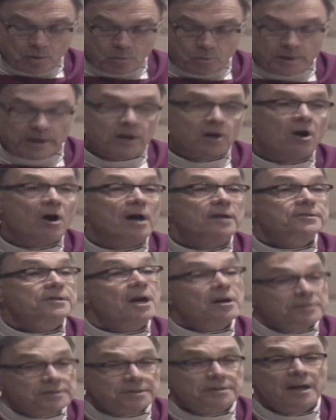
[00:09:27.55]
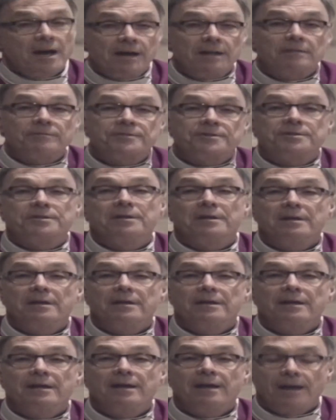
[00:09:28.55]
we cause ourselves
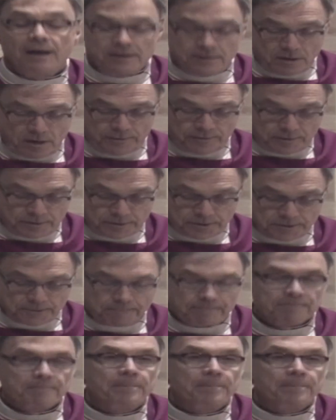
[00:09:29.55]
and others.